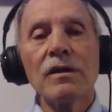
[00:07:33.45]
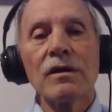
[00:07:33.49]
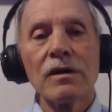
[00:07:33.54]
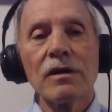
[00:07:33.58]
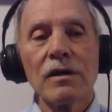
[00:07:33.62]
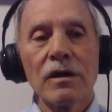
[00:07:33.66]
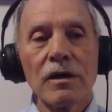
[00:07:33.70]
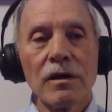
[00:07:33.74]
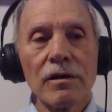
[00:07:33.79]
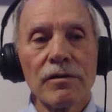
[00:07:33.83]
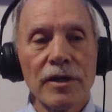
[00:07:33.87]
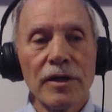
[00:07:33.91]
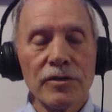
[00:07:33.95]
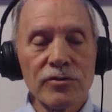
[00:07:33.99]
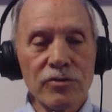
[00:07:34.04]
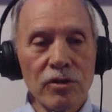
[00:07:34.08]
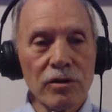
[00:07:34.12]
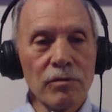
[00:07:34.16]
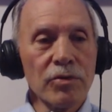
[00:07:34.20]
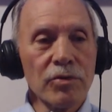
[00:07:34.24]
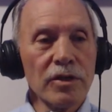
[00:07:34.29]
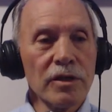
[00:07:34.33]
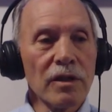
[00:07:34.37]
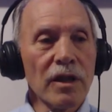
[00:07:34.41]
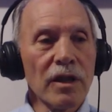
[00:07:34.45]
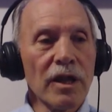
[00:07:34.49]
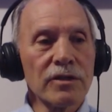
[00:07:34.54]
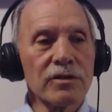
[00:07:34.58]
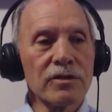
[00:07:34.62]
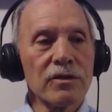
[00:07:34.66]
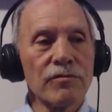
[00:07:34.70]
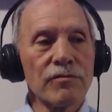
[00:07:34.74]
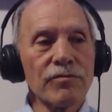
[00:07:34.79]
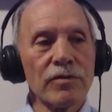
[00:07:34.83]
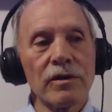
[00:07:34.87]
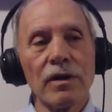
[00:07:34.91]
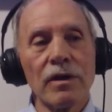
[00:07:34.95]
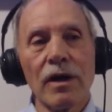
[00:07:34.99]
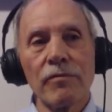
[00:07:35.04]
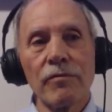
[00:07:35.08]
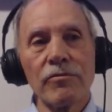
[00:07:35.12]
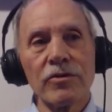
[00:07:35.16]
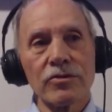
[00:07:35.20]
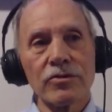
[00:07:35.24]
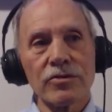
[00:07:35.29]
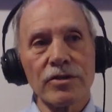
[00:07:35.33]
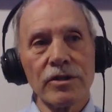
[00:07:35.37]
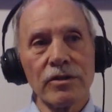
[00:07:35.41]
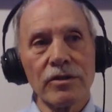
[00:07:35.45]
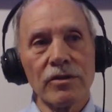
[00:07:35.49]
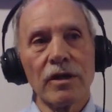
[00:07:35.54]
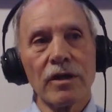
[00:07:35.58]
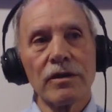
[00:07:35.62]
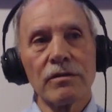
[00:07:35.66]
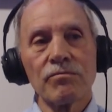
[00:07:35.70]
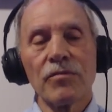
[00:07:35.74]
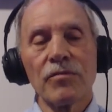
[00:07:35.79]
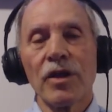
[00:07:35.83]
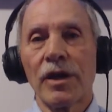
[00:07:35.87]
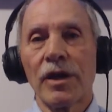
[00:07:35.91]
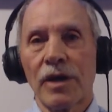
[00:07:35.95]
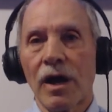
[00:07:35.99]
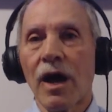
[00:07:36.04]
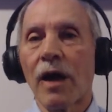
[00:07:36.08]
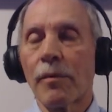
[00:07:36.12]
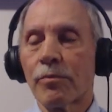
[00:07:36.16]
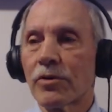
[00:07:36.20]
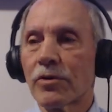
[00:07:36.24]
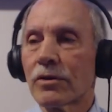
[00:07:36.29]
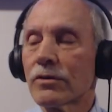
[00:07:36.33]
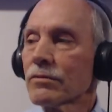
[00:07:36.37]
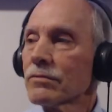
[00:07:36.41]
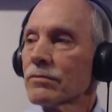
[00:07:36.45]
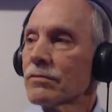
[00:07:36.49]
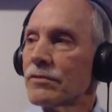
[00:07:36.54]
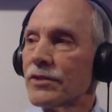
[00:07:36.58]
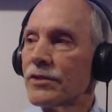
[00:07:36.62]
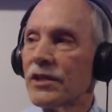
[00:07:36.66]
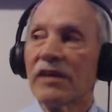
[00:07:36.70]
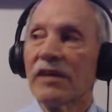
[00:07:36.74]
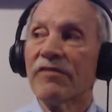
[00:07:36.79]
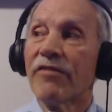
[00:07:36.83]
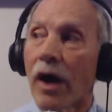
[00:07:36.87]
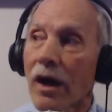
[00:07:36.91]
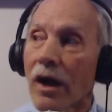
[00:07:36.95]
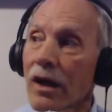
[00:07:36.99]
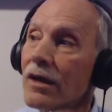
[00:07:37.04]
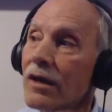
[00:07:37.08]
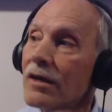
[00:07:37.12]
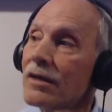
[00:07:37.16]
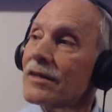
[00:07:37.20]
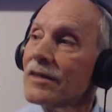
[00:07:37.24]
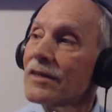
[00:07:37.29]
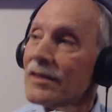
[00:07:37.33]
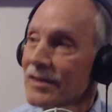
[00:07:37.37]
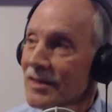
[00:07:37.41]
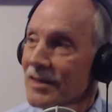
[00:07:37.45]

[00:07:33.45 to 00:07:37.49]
uh, that's going to be a lot different, obviously, than an opera sure. diva. Sure.